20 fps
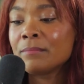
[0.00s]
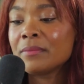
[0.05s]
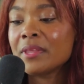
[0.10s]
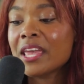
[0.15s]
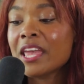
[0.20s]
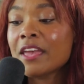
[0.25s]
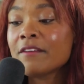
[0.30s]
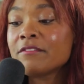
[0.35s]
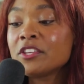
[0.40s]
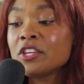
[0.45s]

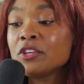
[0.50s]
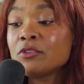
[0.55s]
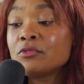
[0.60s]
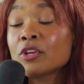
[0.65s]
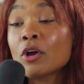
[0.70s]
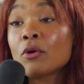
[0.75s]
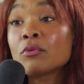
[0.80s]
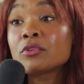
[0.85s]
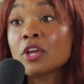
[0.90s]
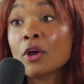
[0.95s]
if you
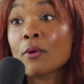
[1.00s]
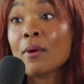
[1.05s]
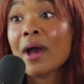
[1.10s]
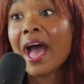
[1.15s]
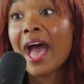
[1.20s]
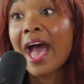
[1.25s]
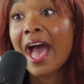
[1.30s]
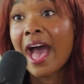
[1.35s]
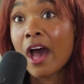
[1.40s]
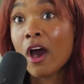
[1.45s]
don't know
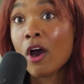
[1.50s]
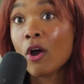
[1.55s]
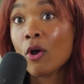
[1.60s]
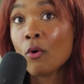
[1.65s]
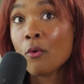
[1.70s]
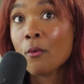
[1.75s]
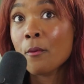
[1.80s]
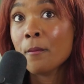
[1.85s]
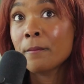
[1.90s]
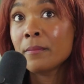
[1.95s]

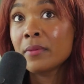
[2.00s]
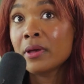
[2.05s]
how,